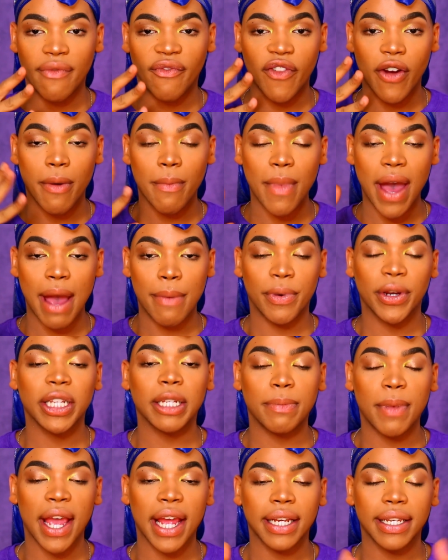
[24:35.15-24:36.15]
from my
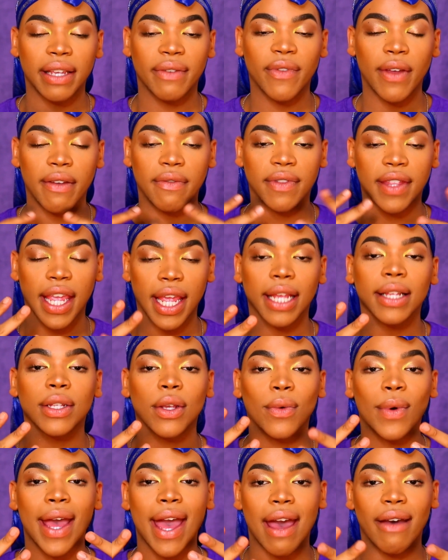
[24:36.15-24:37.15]
perspective of things
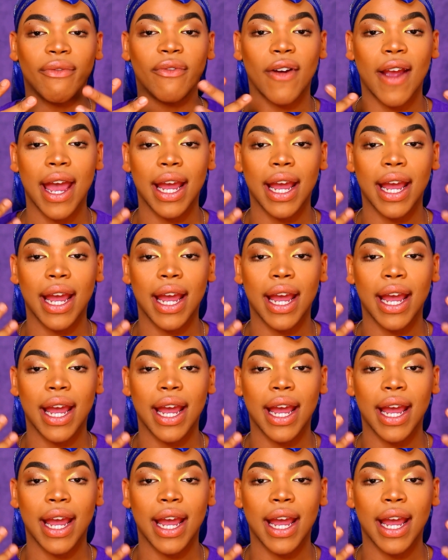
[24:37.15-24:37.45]
or whatever,